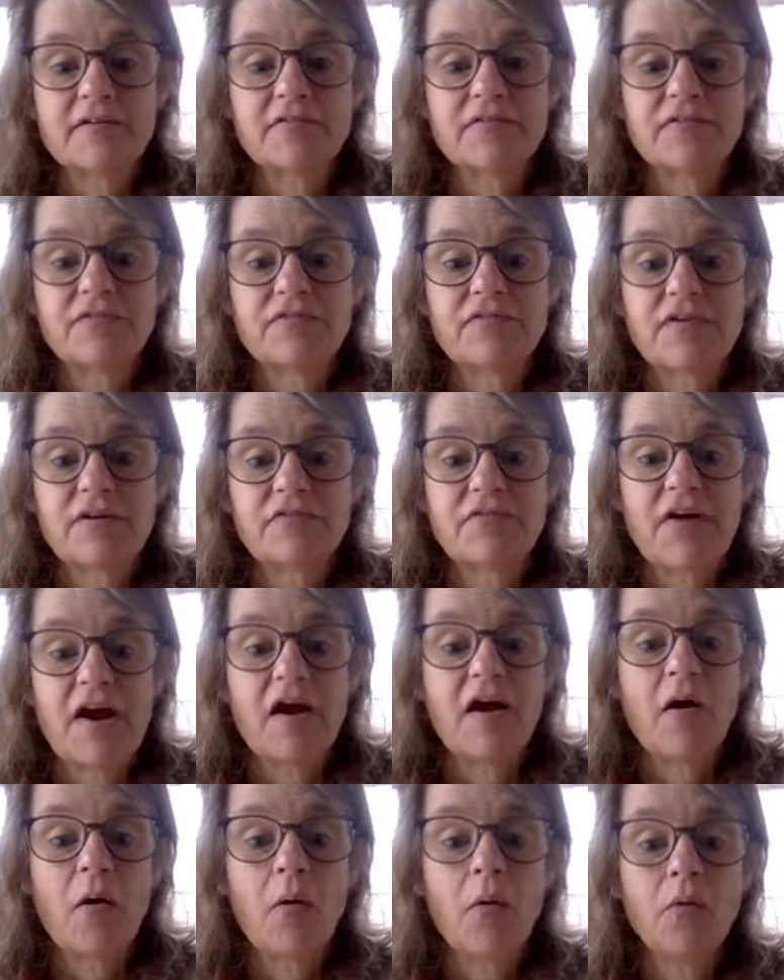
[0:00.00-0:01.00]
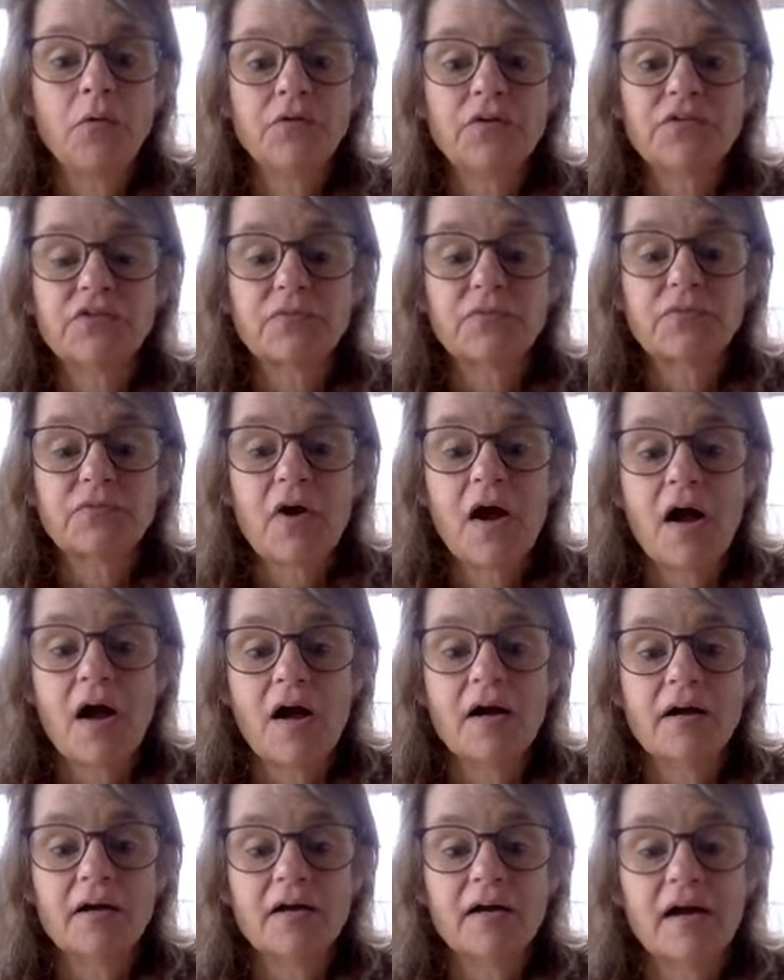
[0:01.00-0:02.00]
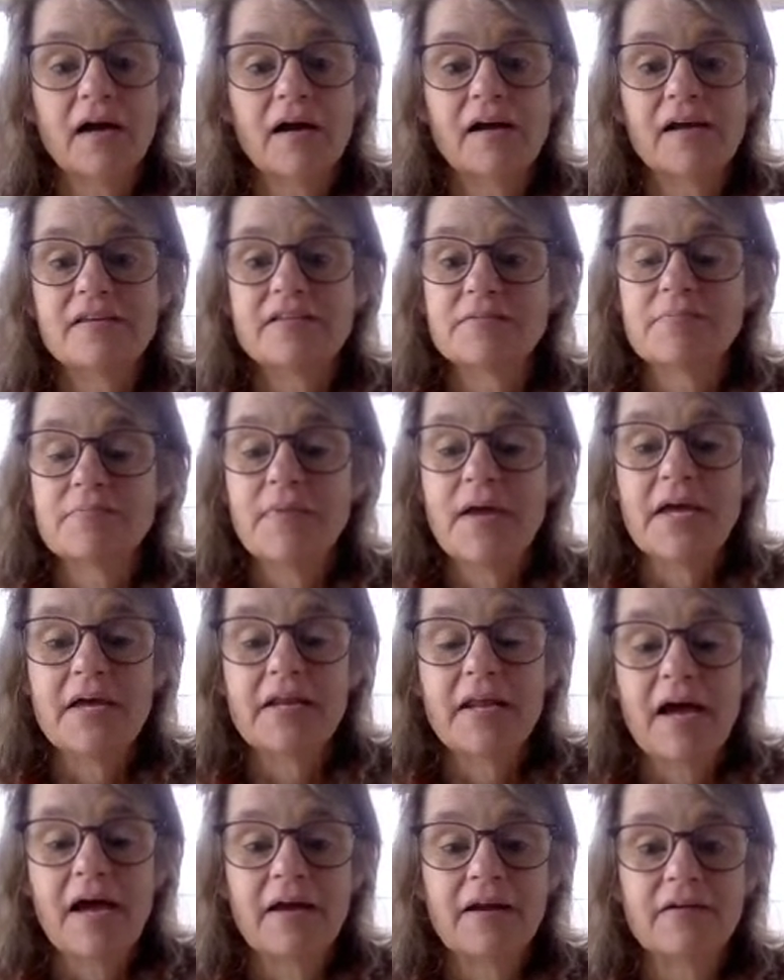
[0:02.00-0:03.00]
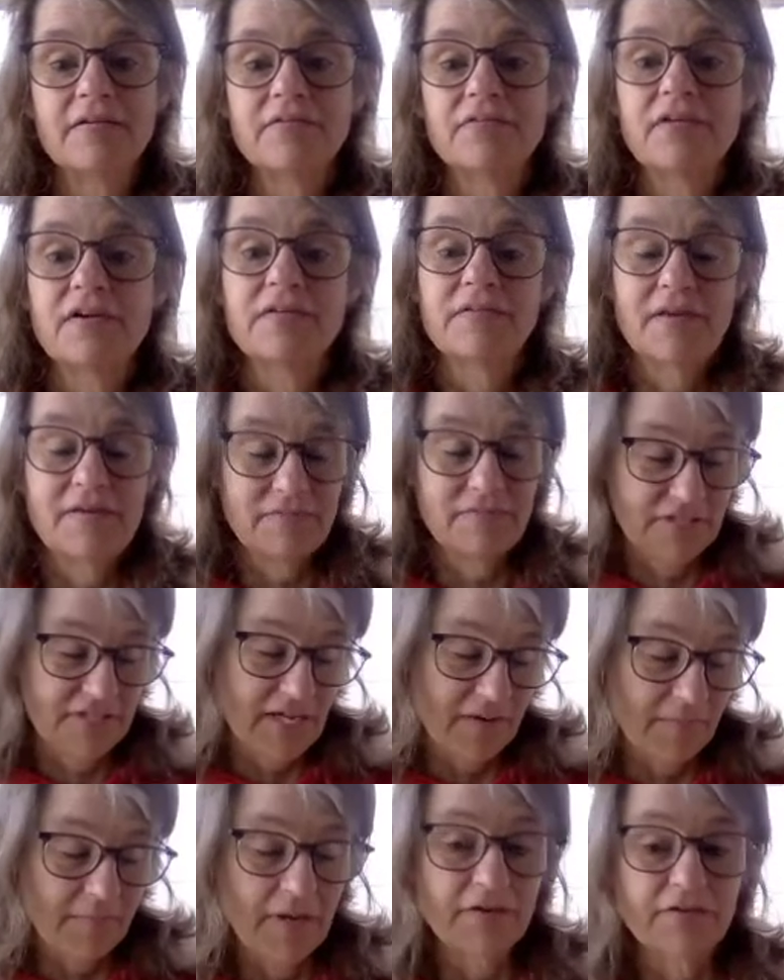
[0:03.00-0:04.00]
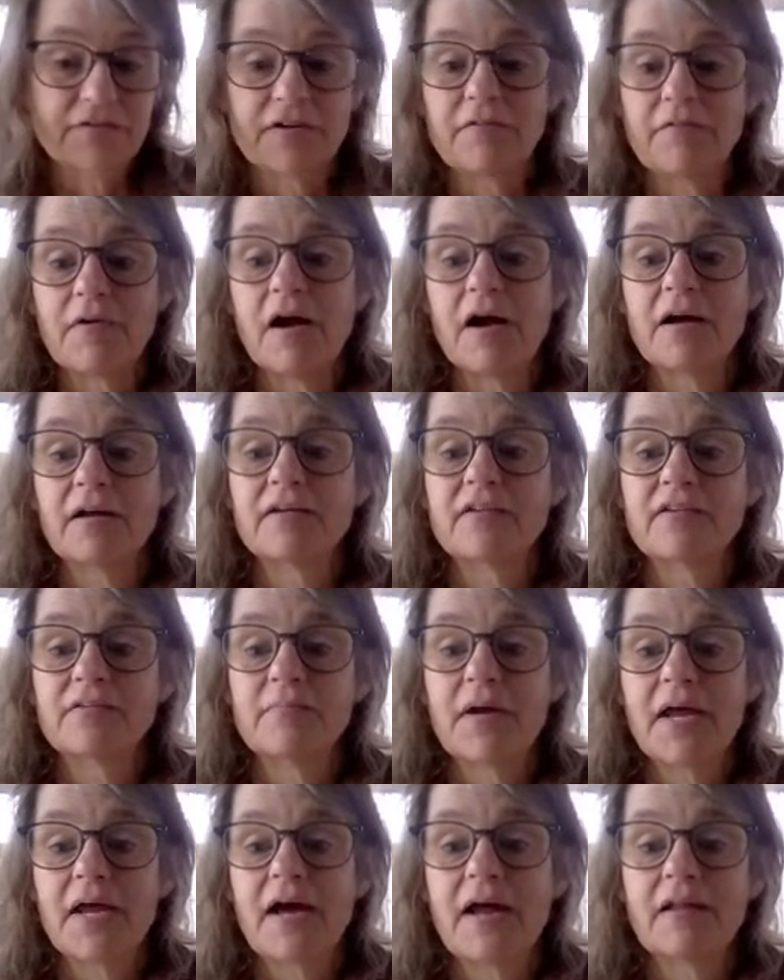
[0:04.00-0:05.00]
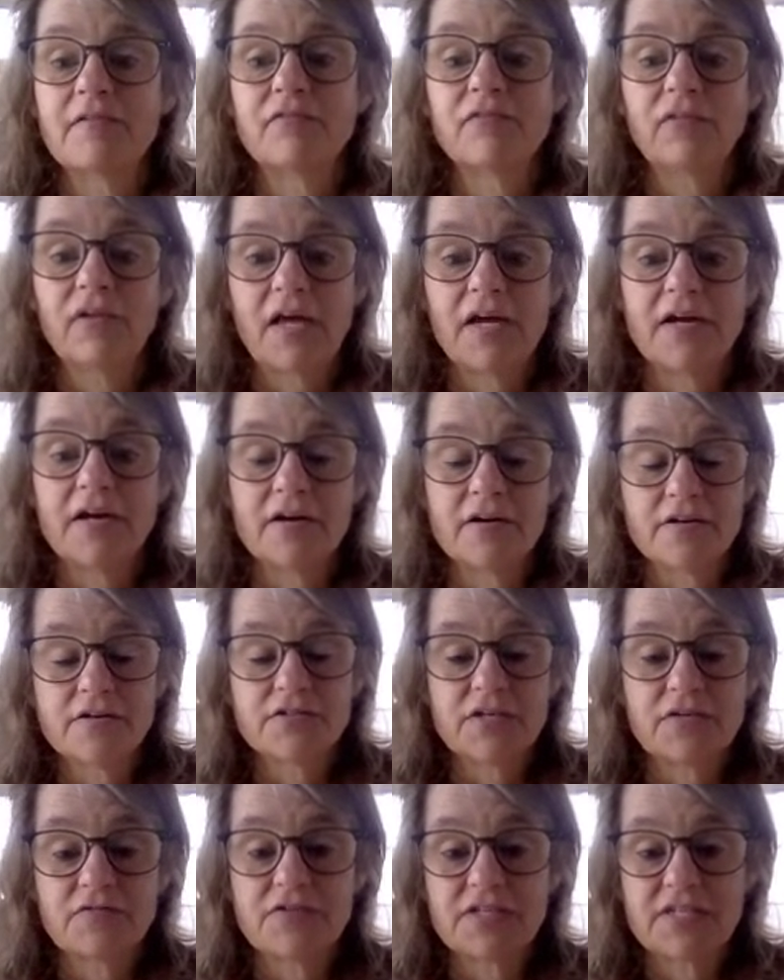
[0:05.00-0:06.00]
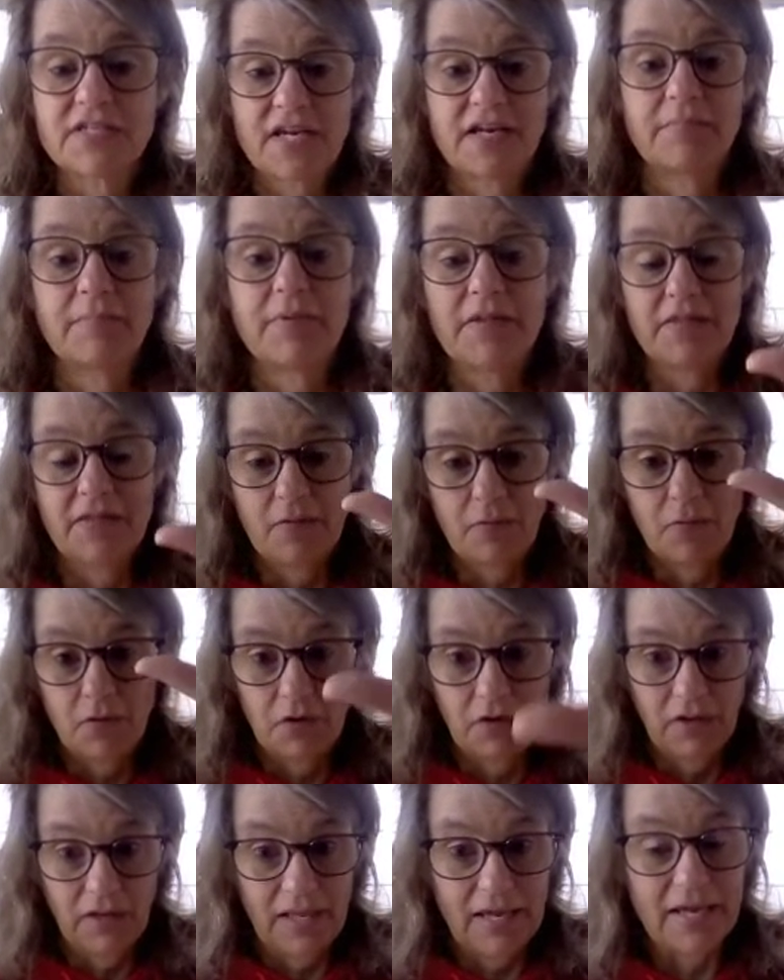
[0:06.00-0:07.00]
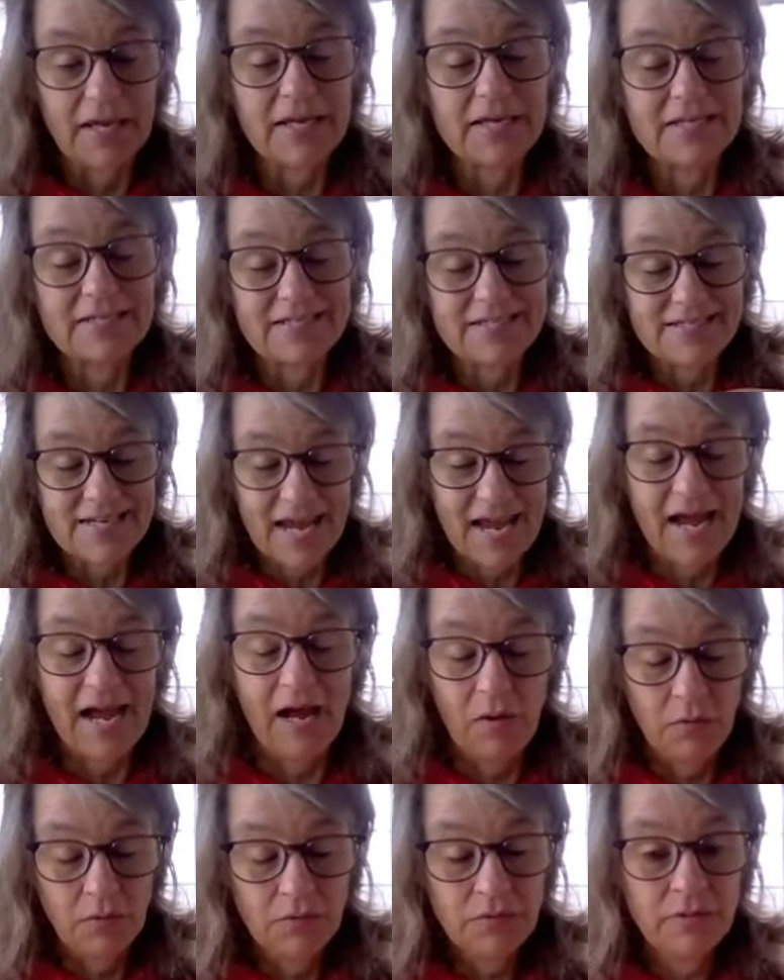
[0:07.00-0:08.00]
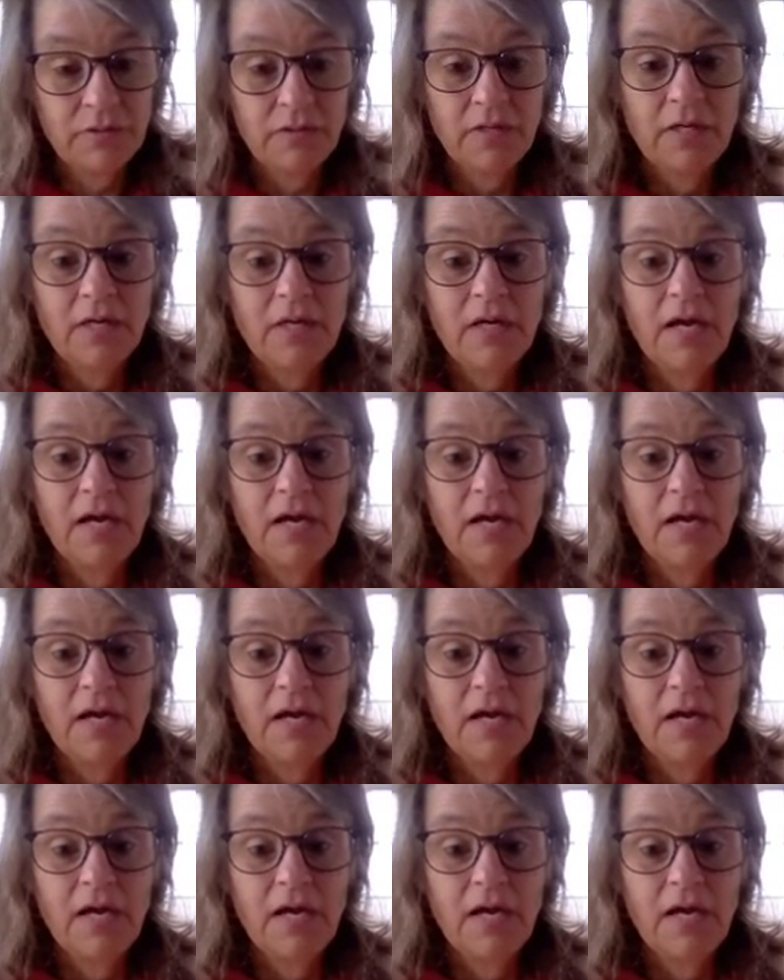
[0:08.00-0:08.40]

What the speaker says: If our oldest rock is made out of, sedimentary rock is made out of layers of sediment that were laid down,